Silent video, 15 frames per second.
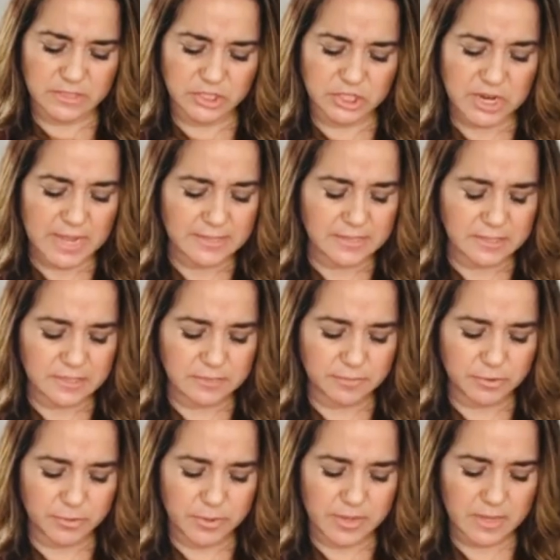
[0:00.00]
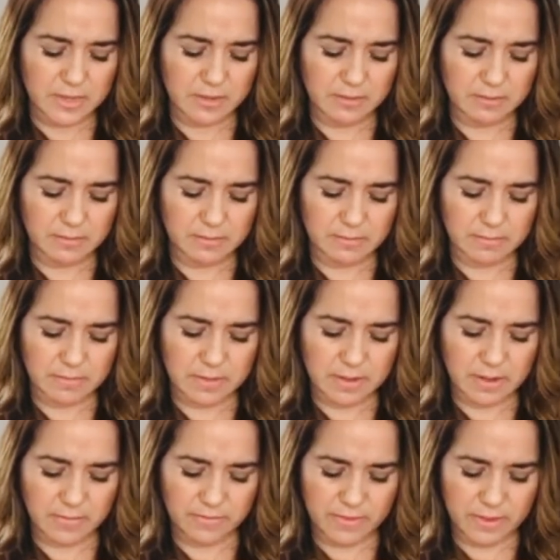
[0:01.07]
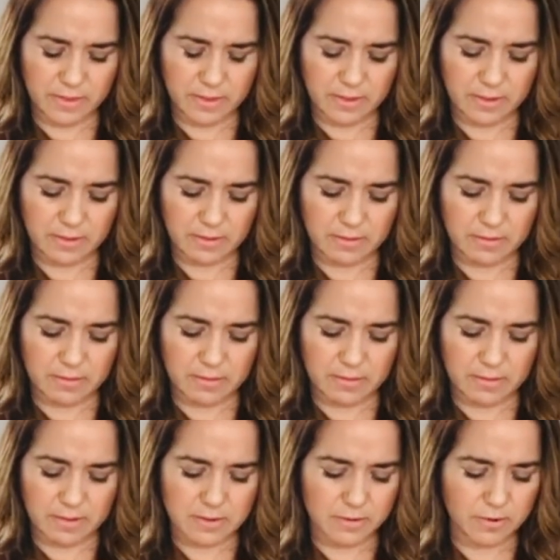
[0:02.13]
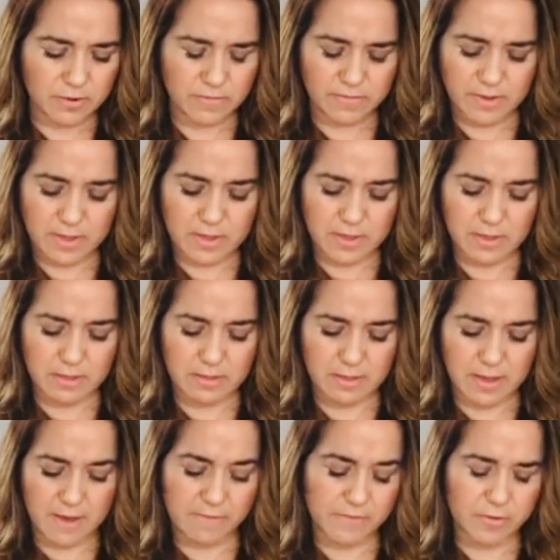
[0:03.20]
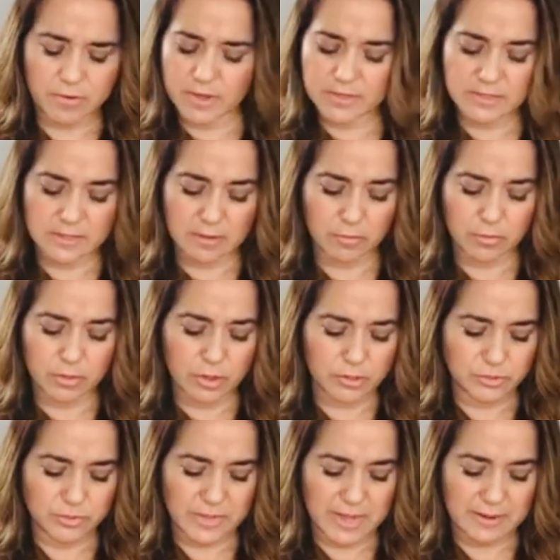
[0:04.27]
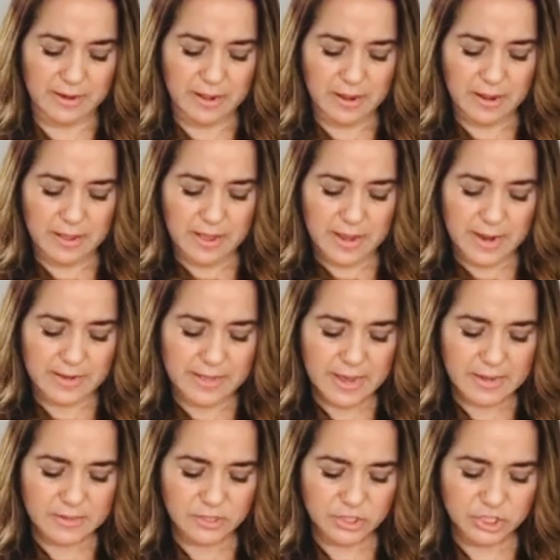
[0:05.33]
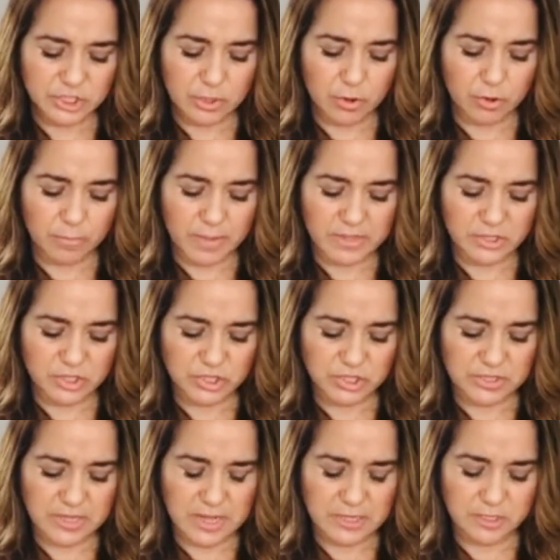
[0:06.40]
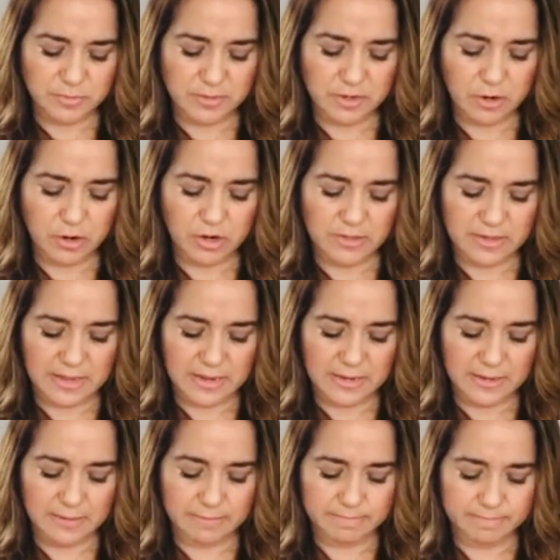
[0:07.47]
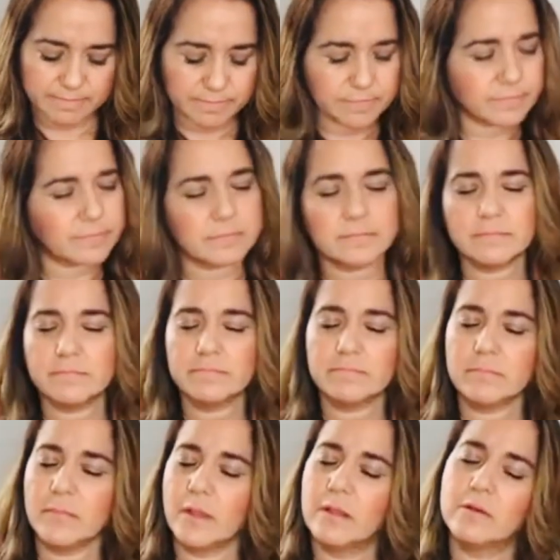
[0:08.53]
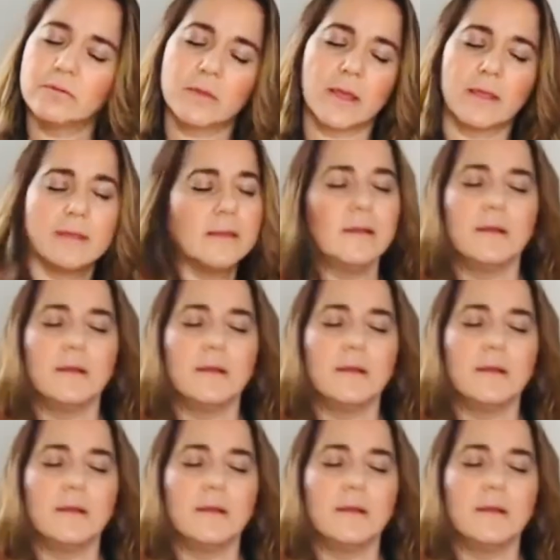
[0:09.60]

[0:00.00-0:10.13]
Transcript: Jess Marie, I think, I don't know if I have you guys, I will close that. Any guidance or message? It has been hard, lady. Okay.